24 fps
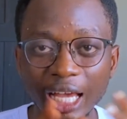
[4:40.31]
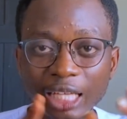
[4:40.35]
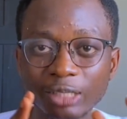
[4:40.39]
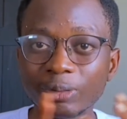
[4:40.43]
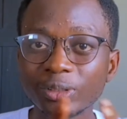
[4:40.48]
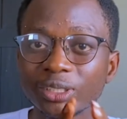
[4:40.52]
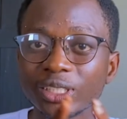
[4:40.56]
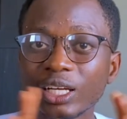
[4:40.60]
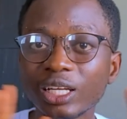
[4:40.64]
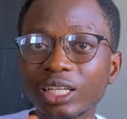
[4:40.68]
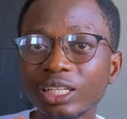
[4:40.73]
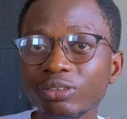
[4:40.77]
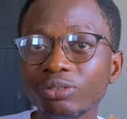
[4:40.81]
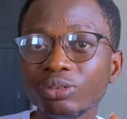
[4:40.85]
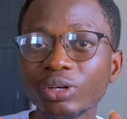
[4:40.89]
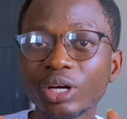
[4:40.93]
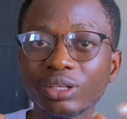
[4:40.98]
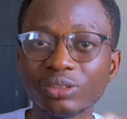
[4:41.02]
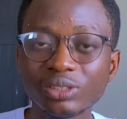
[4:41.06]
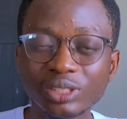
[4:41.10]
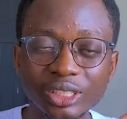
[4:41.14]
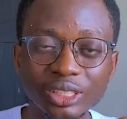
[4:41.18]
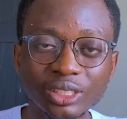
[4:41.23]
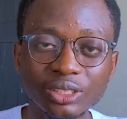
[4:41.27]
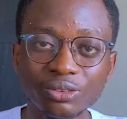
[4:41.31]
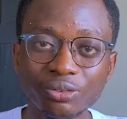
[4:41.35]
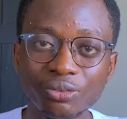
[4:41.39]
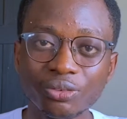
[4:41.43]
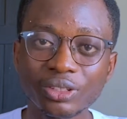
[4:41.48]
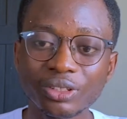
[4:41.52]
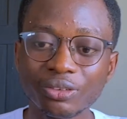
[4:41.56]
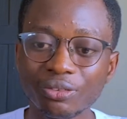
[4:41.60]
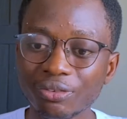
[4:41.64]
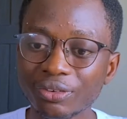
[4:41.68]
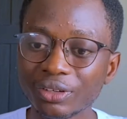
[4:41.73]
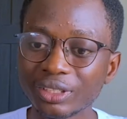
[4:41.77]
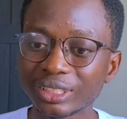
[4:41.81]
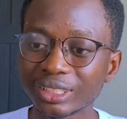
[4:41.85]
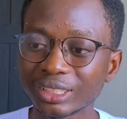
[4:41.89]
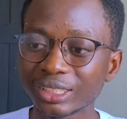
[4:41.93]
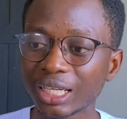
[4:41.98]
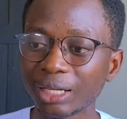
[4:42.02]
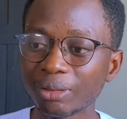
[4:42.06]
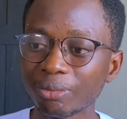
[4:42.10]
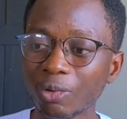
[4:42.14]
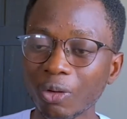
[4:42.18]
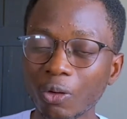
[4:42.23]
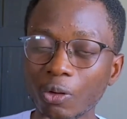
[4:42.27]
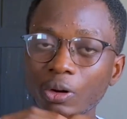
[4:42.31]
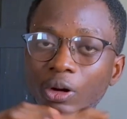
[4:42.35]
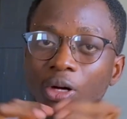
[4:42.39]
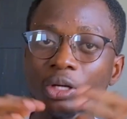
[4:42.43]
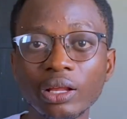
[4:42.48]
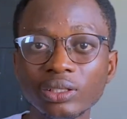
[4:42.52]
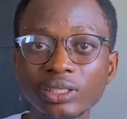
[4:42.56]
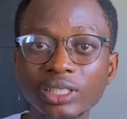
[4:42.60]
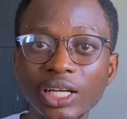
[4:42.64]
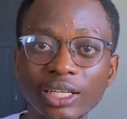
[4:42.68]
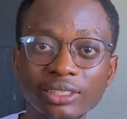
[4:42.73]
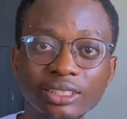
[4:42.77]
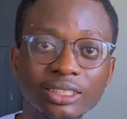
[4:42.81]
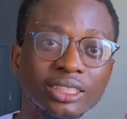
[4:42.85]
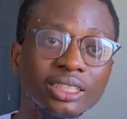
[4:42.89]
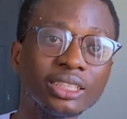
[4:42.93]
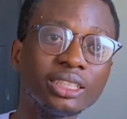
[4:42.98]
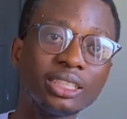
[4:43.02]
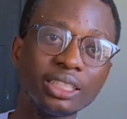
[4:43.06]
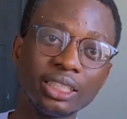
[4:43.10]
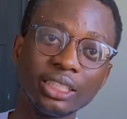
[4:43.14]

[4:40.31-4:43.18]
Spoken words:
especially if you are reading it for the first time. Another thing